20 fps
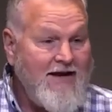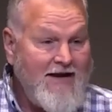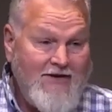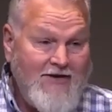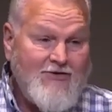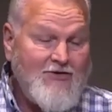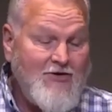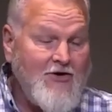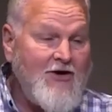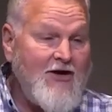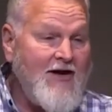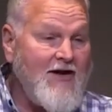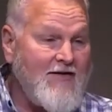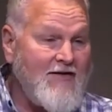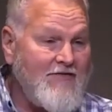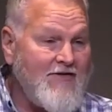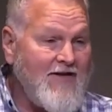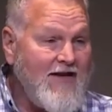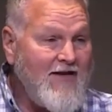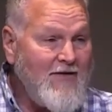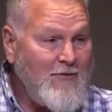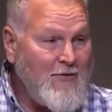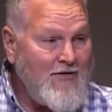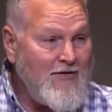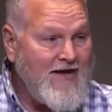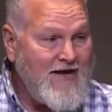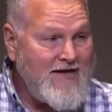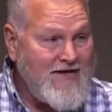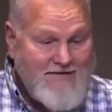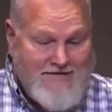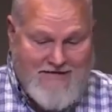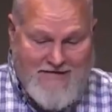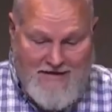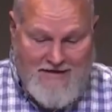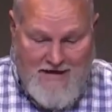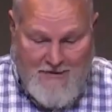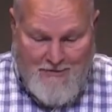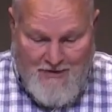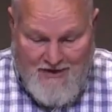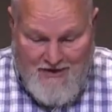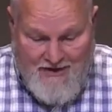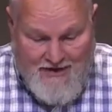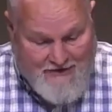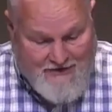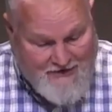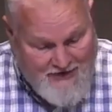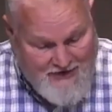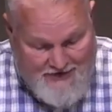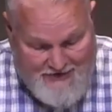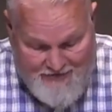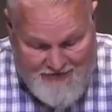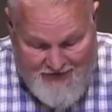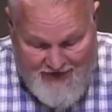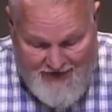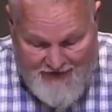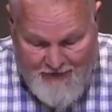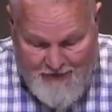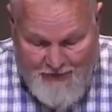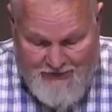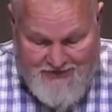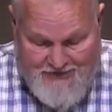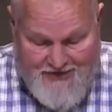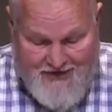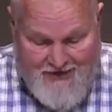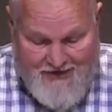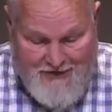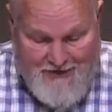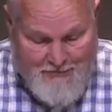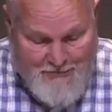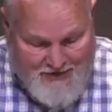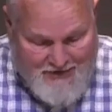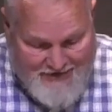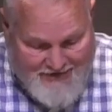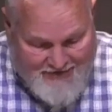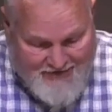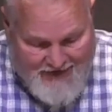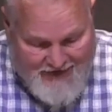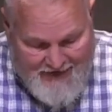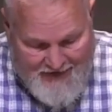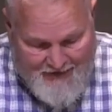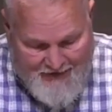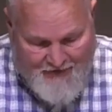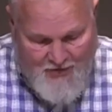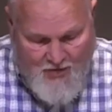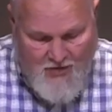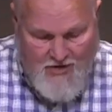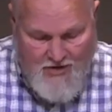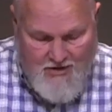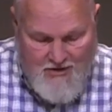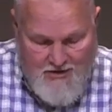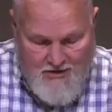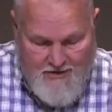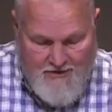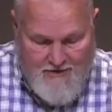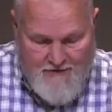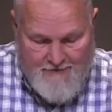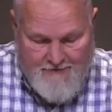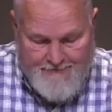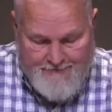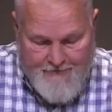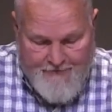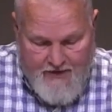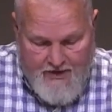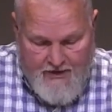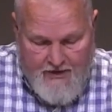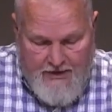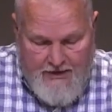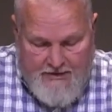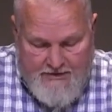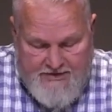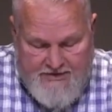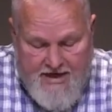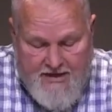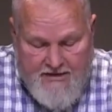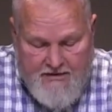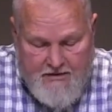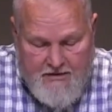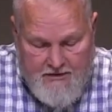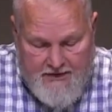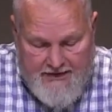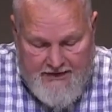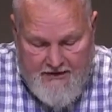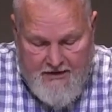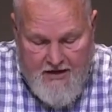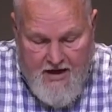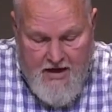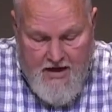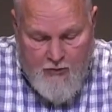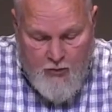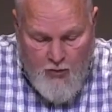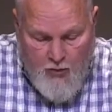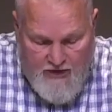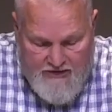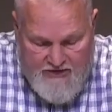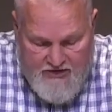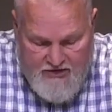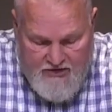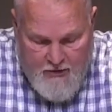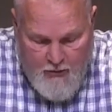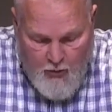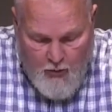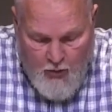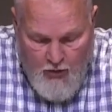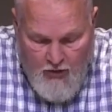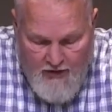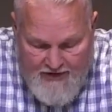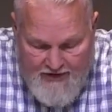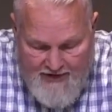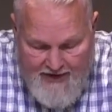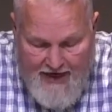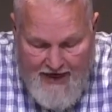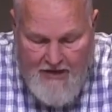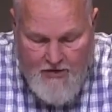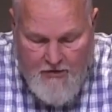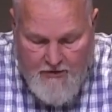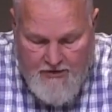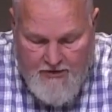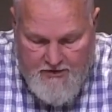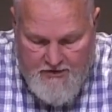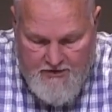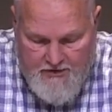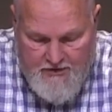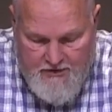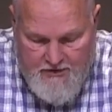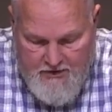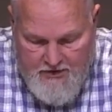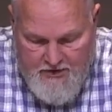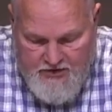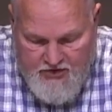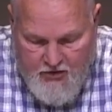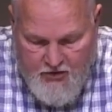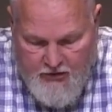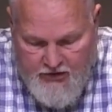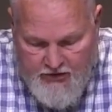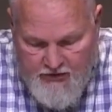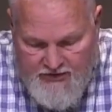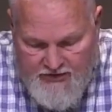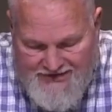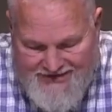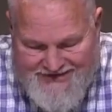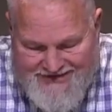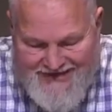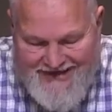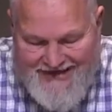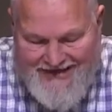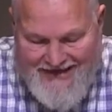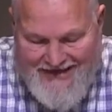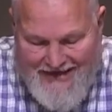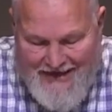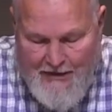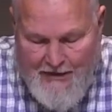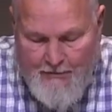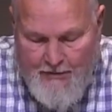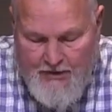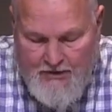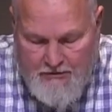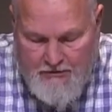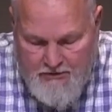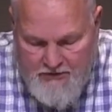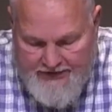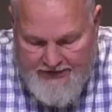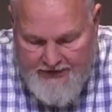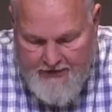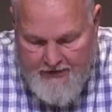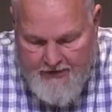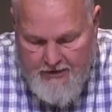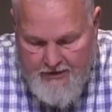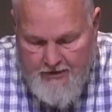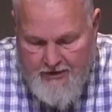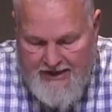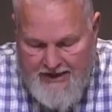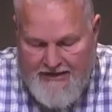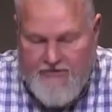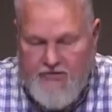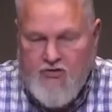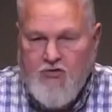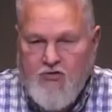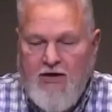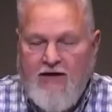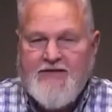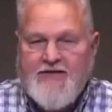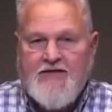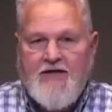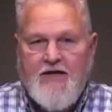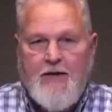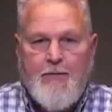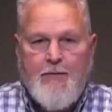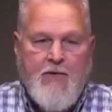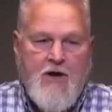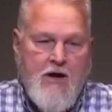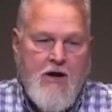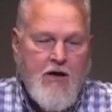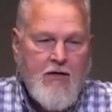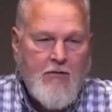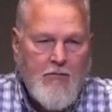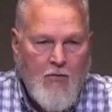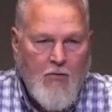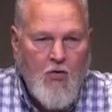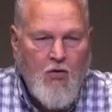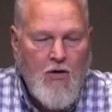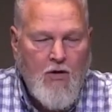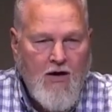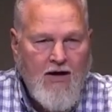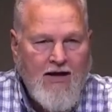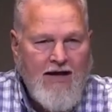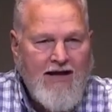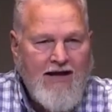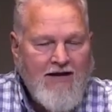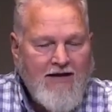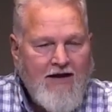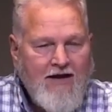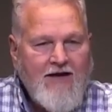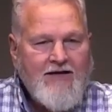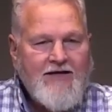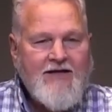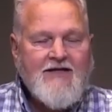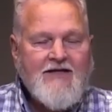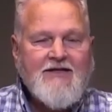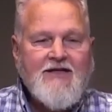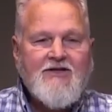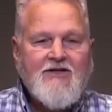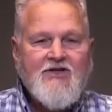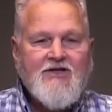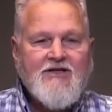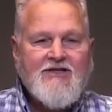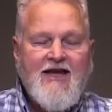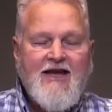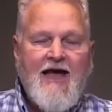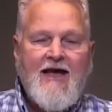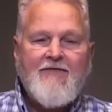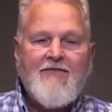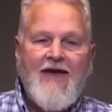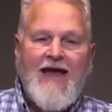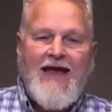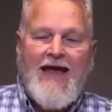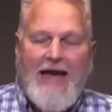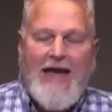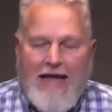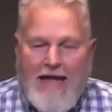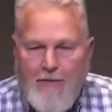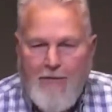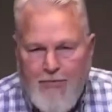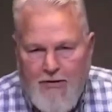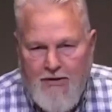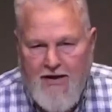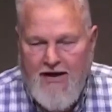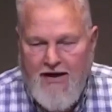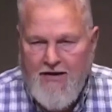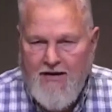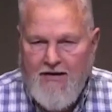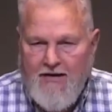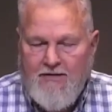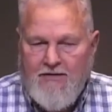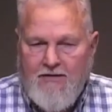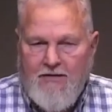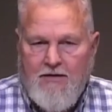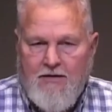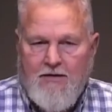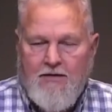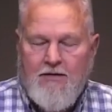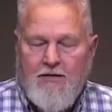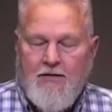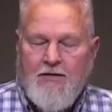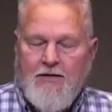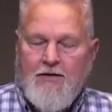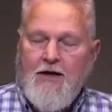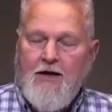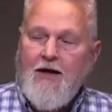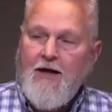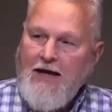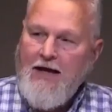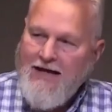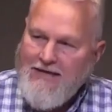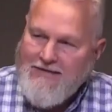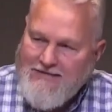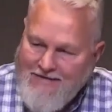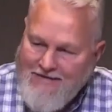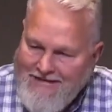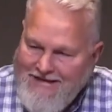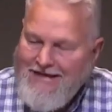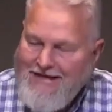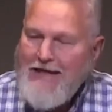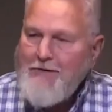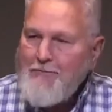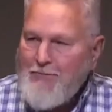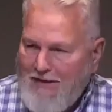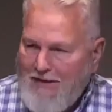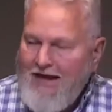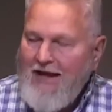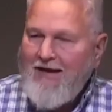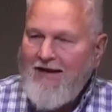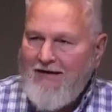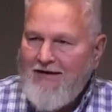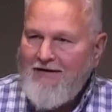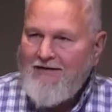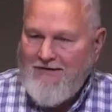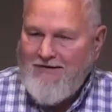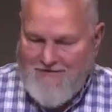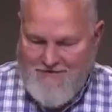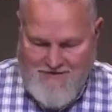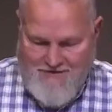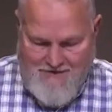And sure enough, when they did see Nebuchadnezzar, his faith was not unbelieving anymore. Secondly, God wants to work it out so you see him clearer and trust him more. God doesn't just have a plan. God has the plan.